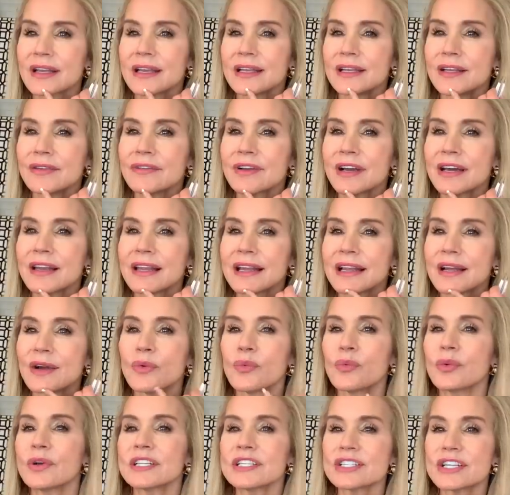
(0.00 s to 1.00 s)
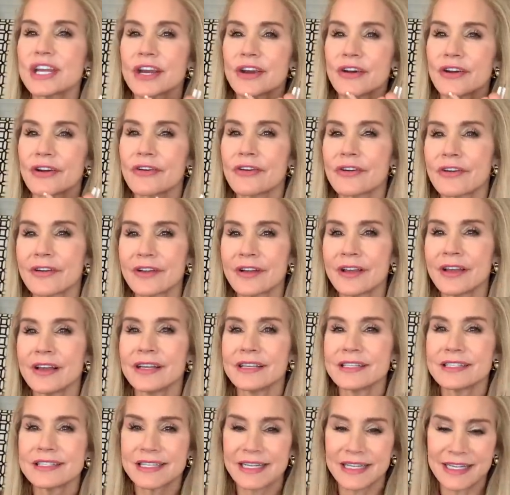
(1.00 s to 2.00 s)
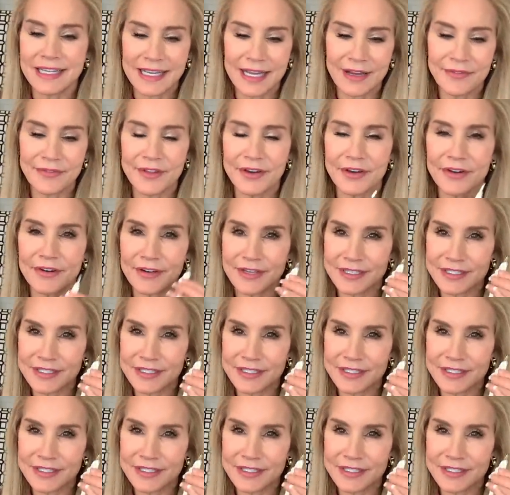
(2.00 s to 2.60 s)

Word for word: and you've got like a witch hair sticking out there.